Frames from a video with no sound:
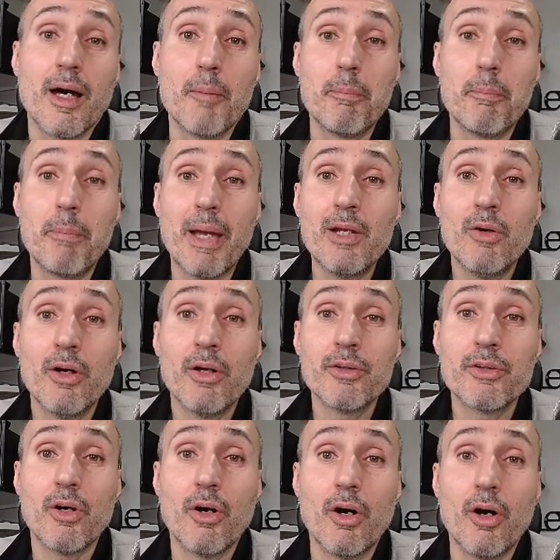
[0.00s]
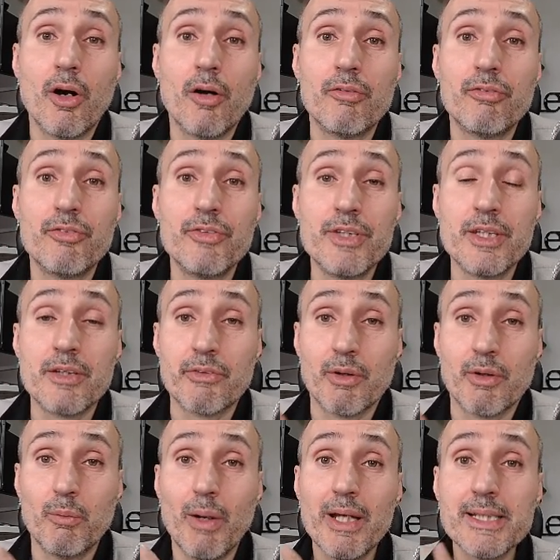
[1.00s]
payload of the
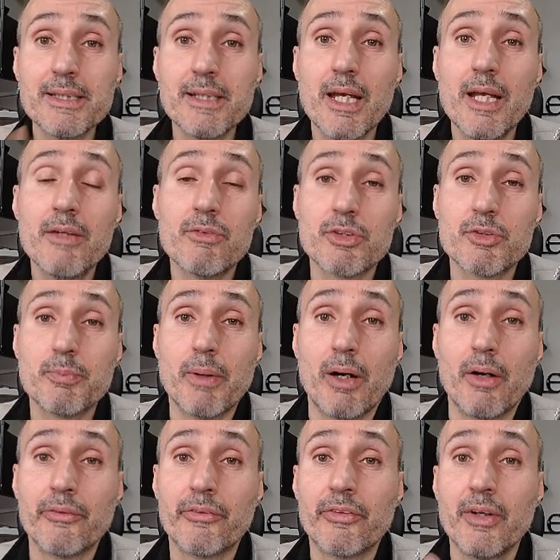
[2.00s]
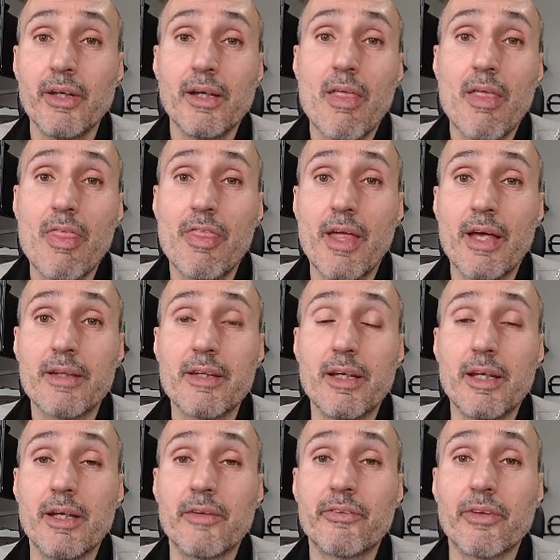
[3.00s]
request and response that
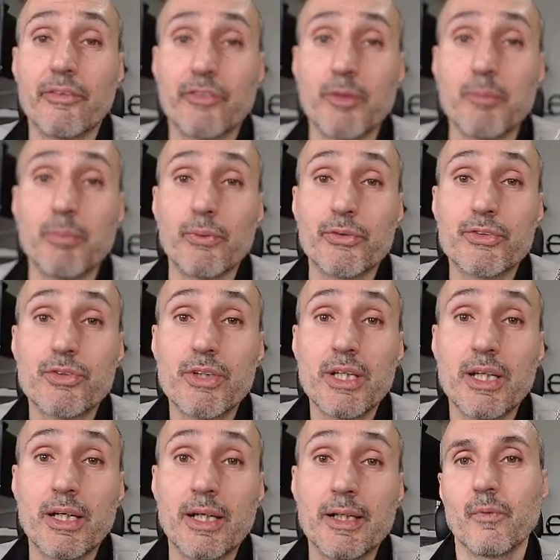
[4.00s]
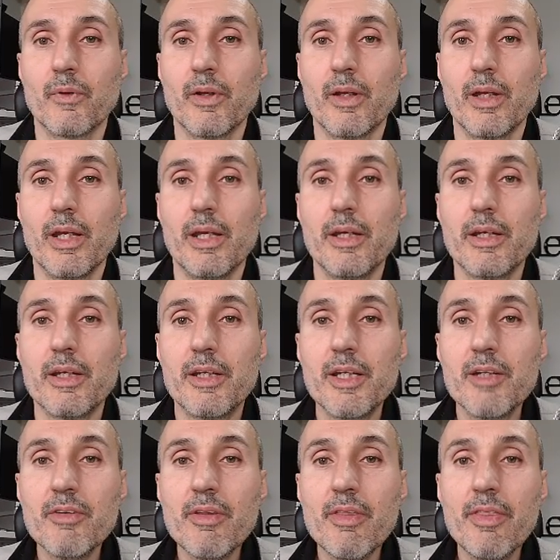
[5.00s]
is a simple string.
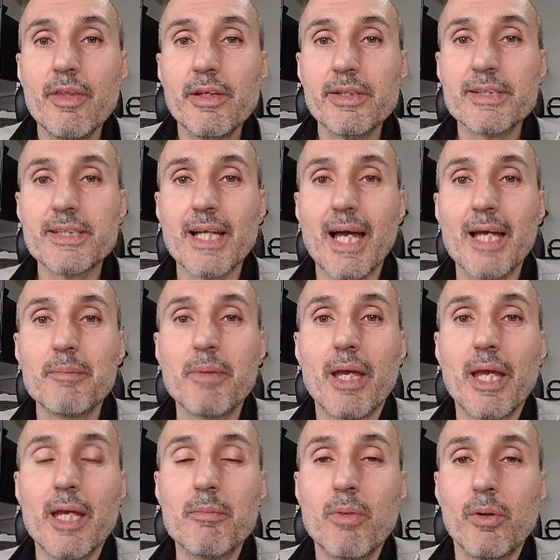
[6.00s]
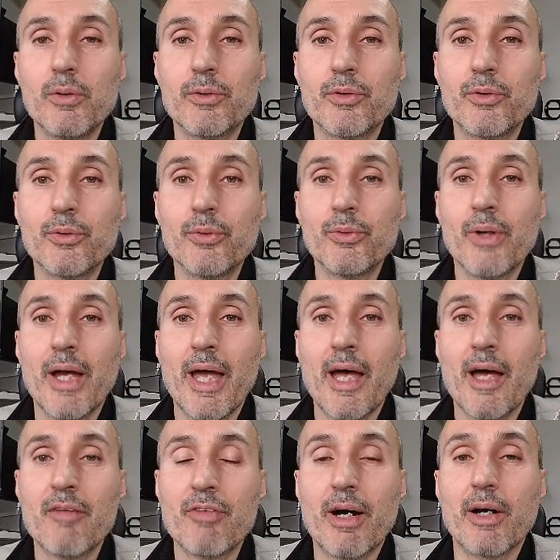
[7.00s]
Given this, I'm able to
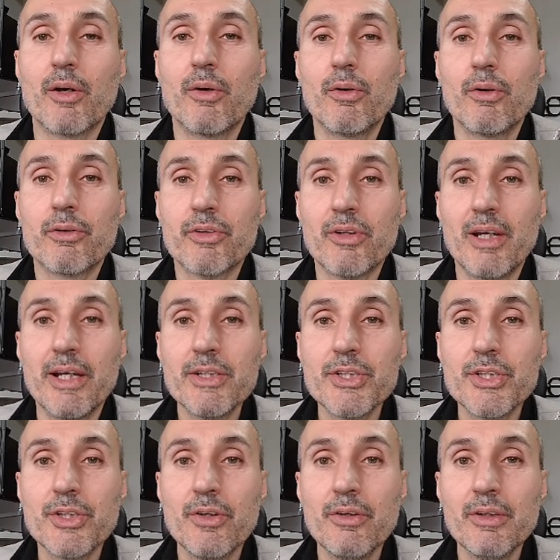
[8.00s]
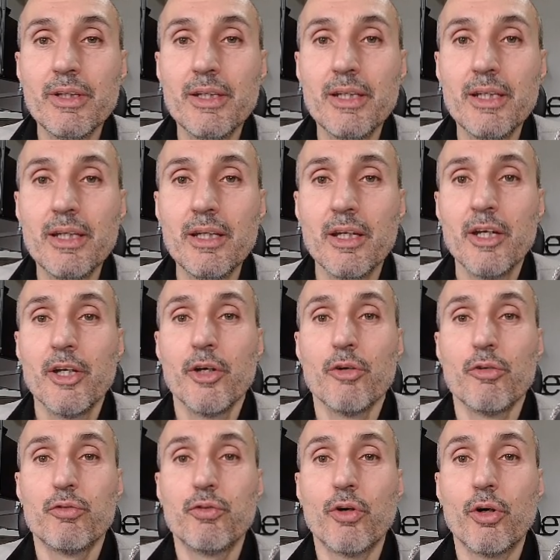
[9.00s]
have a correlation key
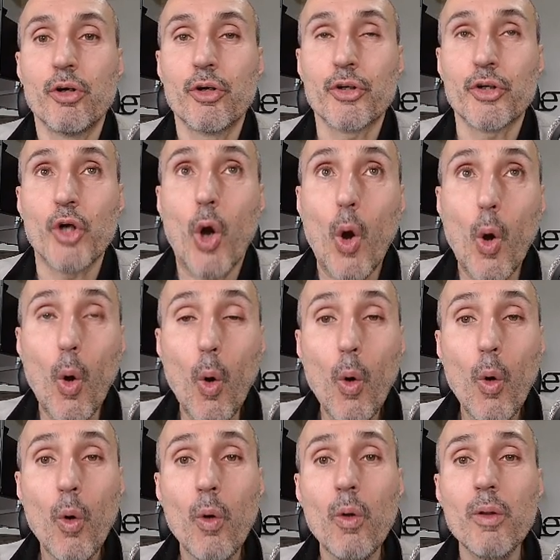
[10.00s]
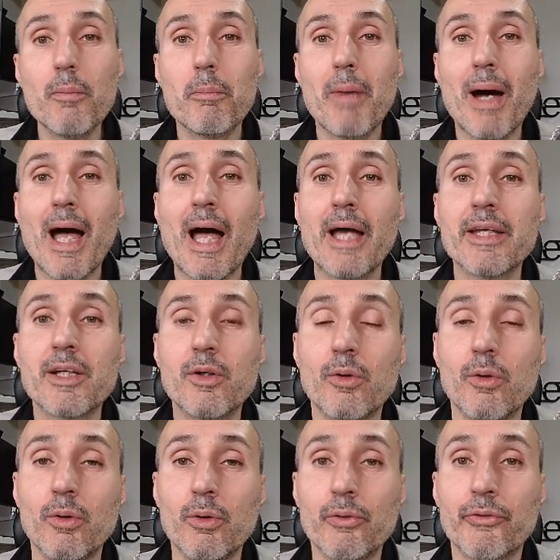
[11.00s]
for all my
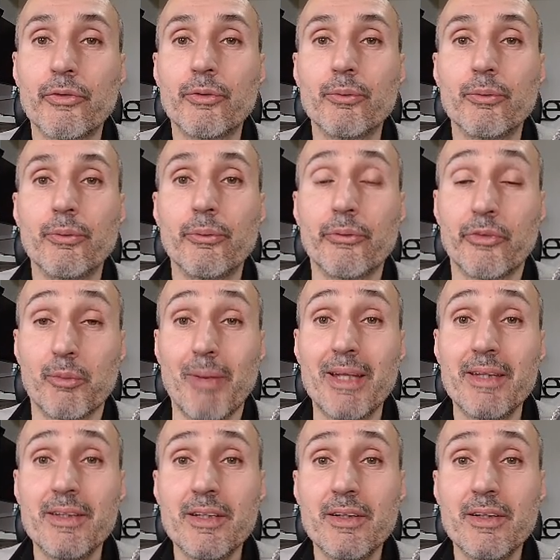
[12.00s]
calls to semantic